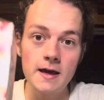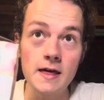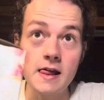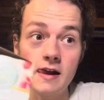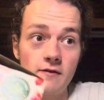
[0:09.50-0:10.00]

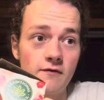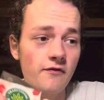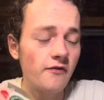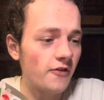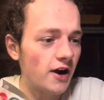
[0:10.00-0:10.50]

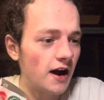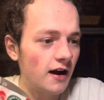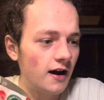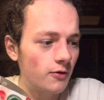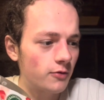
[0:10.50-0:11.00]
if
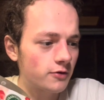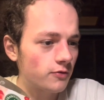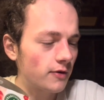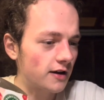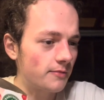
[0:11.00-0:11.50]
I were to
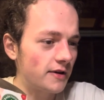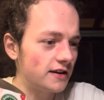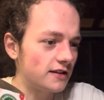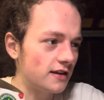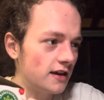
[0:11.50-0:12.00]
recommend a
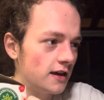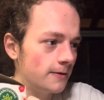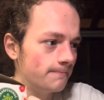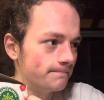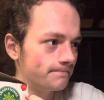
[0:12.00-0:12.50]
tea
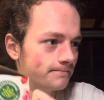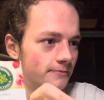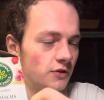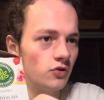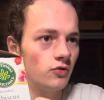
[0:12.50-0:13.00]

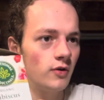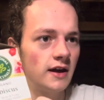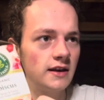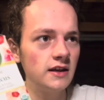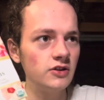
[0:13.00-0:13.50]
to
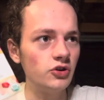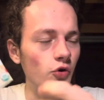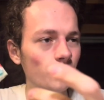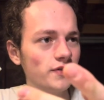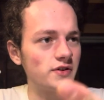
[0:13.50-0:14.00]
any
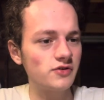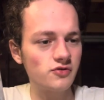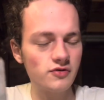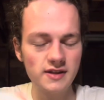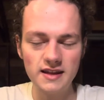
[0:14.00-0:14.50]
novice
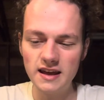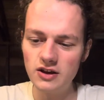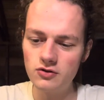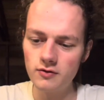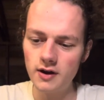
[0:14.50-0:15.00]
tea
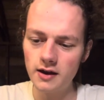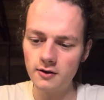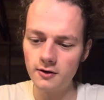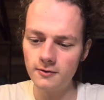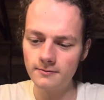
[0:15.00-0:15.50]

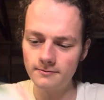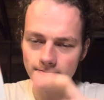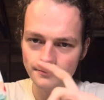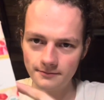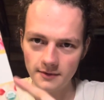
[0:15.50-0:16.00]
drinker,
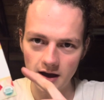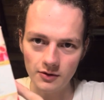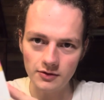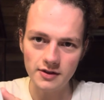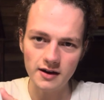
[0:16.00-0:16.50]
I
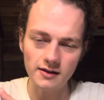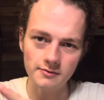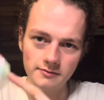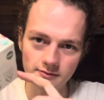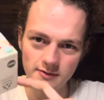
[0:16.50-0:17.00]
would tell them,
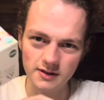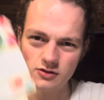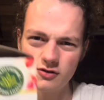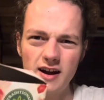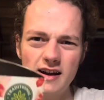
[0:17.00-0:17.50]

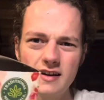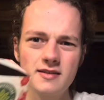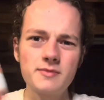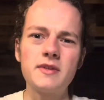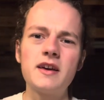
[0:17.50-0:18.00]
try
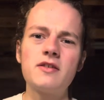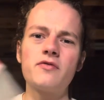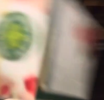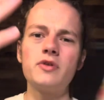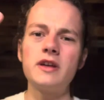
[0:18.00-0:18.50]
some nice
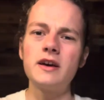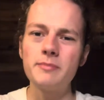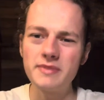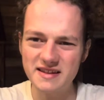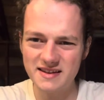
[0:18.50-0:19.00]
fruity
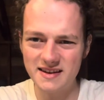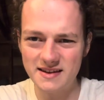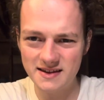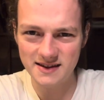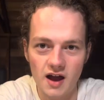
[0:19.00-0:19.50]

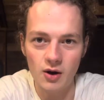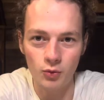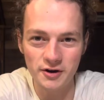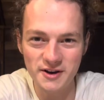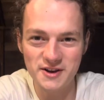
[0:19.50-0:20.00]
hibiscus. I
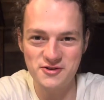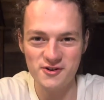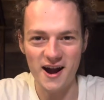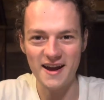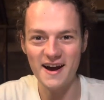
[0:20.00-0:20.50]
wanted to
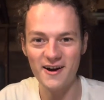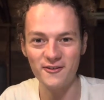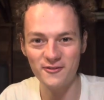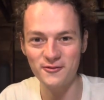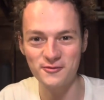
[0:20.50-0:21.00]
try
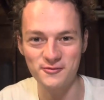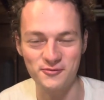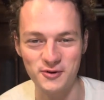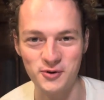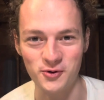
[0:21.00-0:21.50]
out
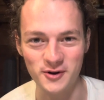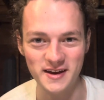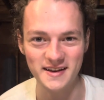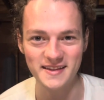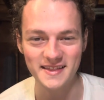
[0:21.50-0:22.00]

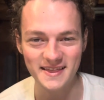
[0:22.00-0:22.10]
recording